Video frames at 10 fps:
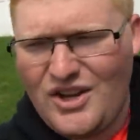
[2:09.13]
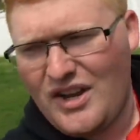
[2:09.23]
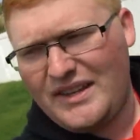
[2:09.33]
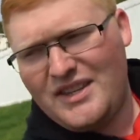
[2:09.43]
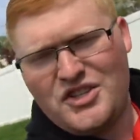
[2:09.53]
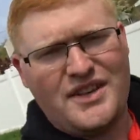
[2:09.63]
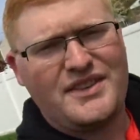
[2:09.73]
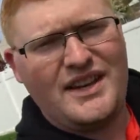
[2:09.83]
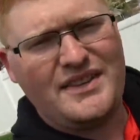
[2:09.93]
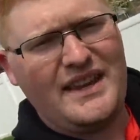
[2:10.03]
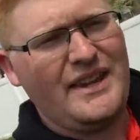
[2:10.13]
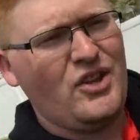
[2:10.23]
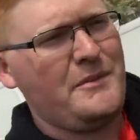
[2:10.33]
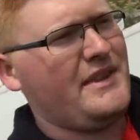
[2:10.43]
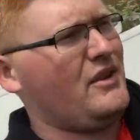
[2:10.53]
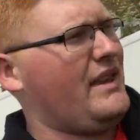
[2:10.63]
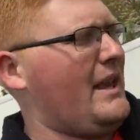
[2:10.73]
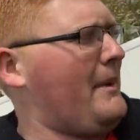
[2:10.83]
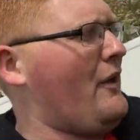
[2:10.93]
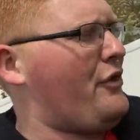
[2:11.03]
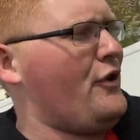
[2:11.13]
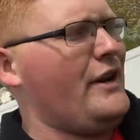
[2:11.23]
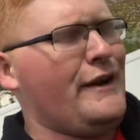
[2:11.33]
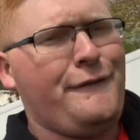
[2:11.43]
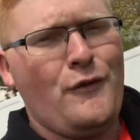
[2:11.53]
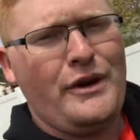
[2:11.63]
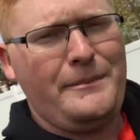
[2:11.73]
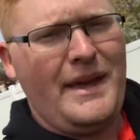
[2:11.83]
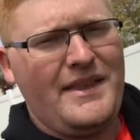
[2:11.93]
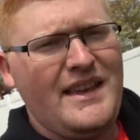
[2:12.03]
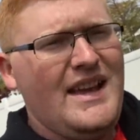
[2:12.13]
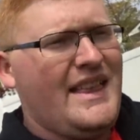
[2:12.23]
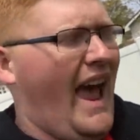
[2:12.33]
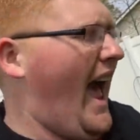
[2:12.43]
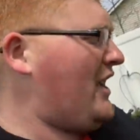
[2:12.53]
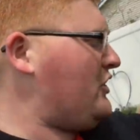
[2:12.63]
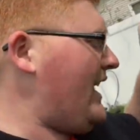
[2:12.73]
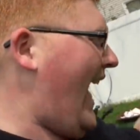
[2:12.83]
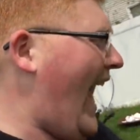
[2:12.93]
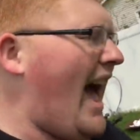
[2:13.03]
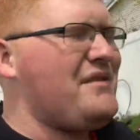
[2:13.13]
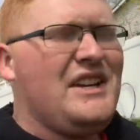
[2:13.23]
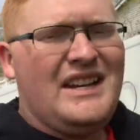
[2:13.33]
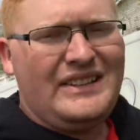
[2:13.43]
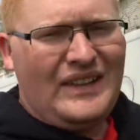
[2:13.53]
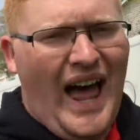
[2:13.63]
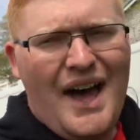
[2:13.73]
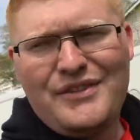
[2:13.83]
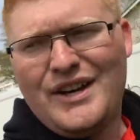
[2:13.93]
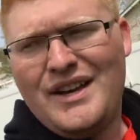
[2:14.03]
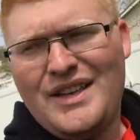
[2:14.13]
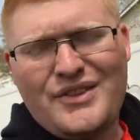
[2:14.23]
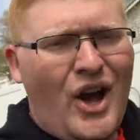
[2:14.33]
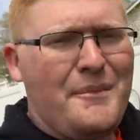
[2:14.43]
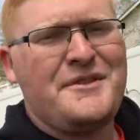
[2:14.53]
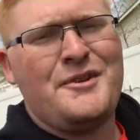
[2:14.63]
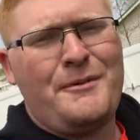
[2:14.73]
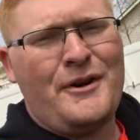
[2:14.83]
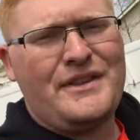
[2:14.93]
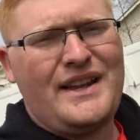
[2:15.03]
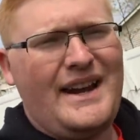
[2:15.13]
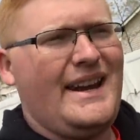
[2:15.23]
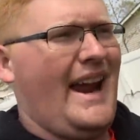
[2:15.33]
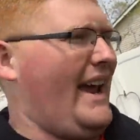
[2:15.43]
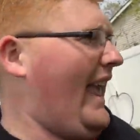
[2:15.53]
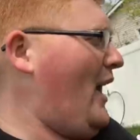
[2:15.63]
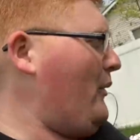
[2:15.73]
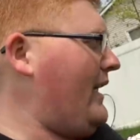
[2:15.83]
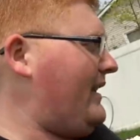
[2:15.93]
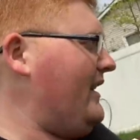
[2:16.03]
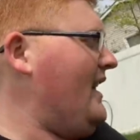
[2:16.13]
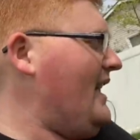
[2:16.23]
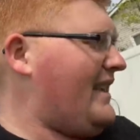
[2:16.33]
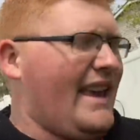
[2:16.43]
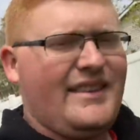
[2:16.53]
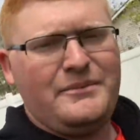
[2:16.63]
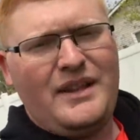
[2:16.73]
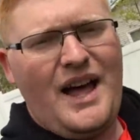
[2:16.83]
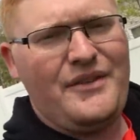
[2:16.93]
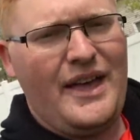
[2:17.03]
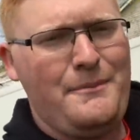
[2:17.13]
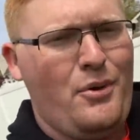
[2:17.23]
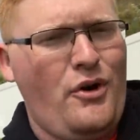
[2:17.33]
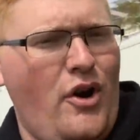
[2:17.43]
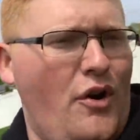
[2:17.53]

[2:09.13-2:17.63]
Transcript: talking to Just Us and he told me it's gonna take about 30 to 40 minutes to actually have lava. So I'm super excited and I can't wait to take some lava and pour it